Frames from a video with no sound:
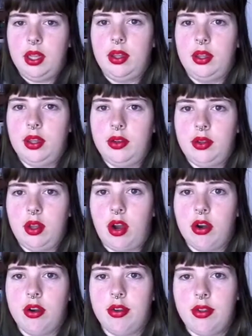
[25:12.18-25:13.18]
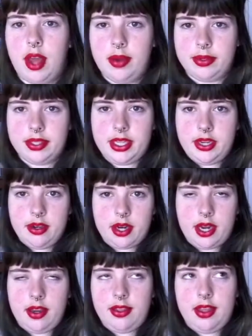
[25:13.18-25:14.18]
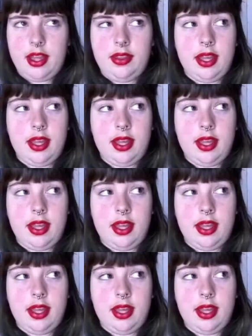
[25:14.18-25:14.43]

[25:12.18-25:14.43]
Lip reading: little art house theater kind of thing.